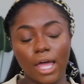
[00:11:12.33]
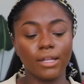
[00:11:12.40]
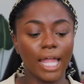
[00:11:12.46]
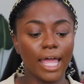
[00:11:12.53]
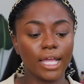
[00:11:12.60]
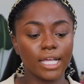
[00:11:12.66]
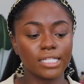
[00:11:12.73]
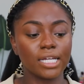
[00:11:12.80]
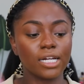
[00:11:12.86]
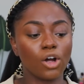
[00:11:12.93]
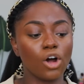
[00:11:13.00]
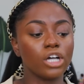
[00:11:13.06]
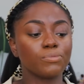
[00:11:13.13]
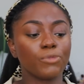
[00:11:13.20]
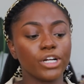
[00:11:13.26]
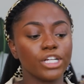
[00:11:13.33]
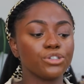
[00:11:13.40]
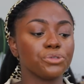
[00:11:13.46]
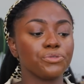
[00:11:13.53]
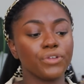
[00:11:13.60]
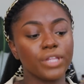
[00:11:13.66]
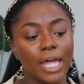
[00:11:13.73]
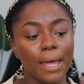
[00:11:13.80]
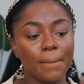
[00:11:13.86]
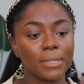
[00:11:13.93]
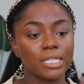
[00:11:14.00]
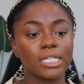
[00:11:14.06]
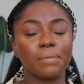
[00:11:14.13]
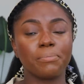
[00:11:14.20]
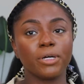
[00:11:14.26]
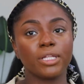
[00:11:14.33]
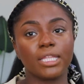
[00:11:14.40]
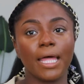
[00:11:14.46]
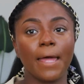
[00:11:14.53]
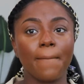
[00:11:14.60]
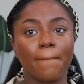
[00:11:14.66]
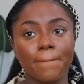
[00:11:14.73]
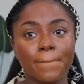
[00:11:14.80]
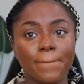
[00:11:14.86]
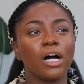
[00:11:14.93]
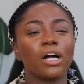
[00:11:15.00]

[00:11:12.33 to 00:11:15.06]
like, it's gonna cause more issues for them, it's gonna put them